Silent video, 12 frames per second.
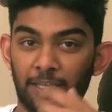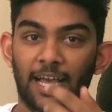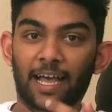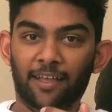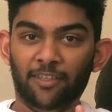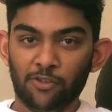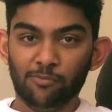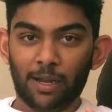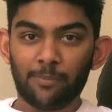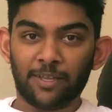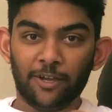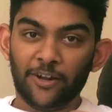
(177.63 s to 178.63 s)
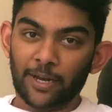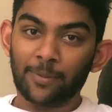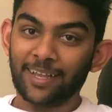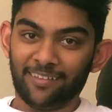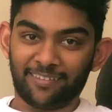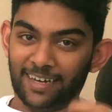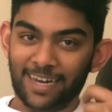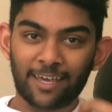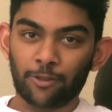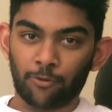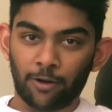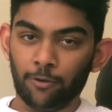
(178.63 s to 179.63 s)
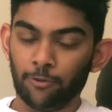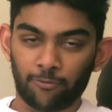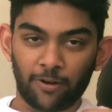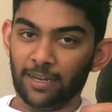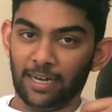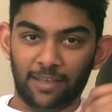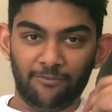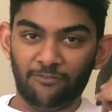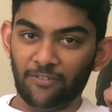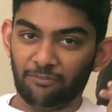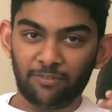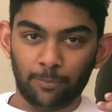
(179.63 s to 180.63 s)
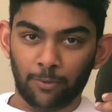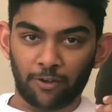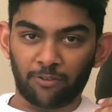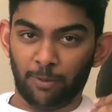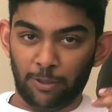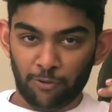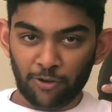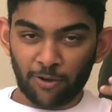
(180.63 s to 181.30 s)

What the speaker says: Yeah, you might be going up against a lecturer who's written like 50 books, but you